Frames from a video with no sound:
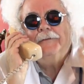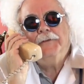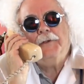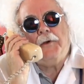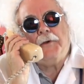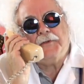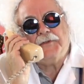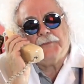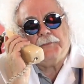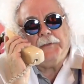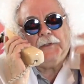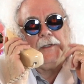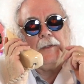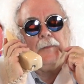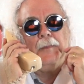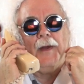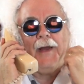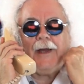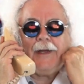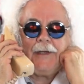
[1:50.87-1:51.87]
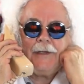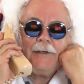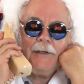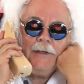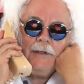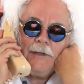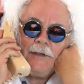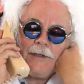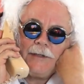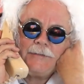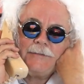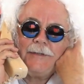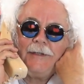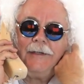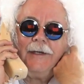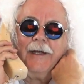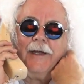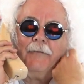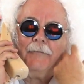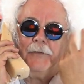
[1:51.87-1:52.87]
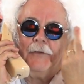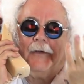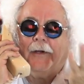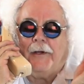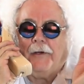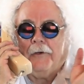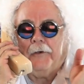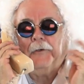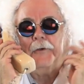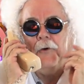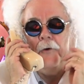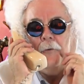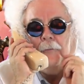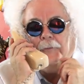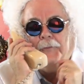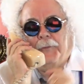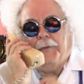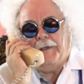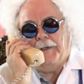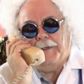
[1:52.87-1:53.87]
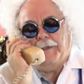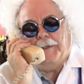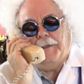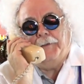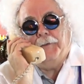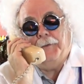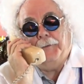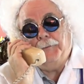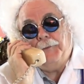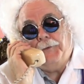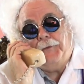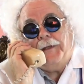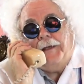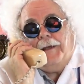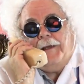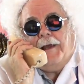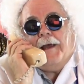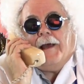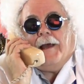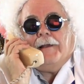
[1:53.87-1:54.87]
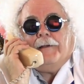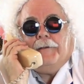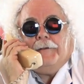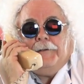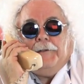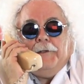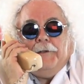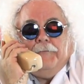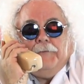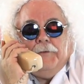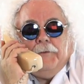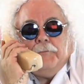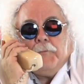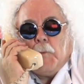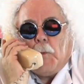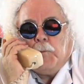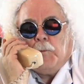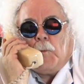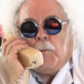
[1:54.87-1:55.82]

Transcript: No, sweetie pie. I said have your hair combed when I get home. Okay, I love you.